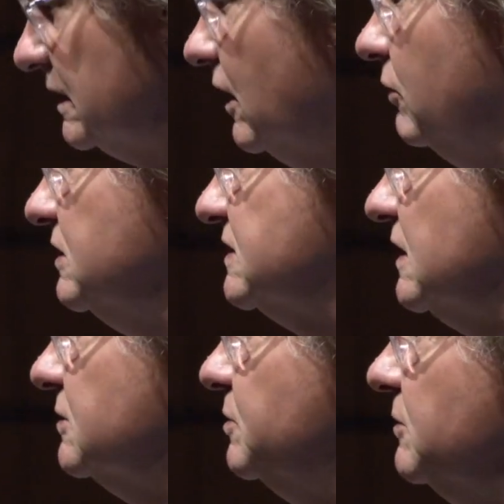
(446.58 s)
always say
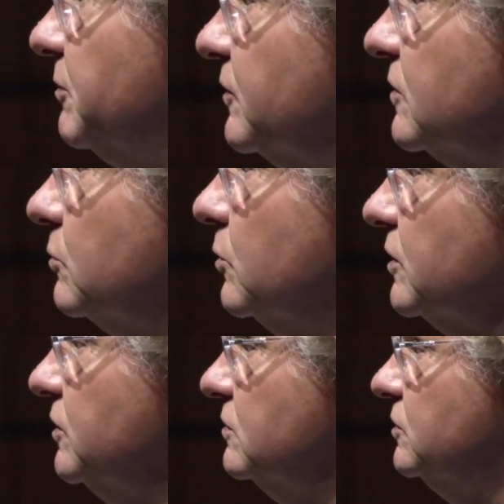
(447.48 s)
to people that the
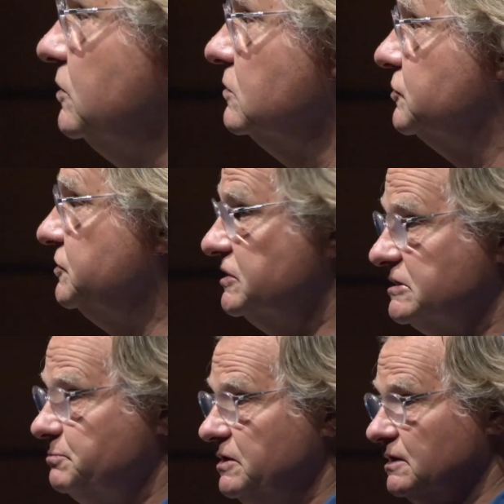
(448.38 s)
work you do should
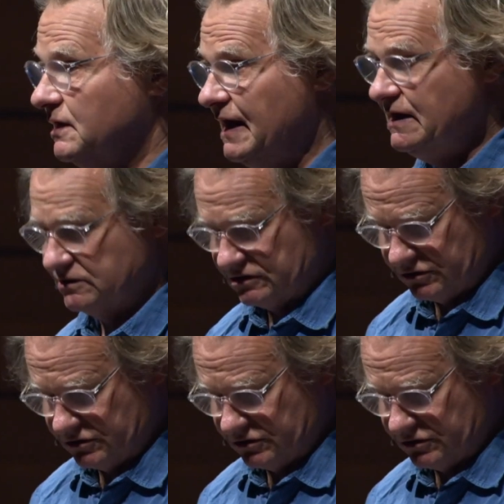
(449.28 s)
just be a lens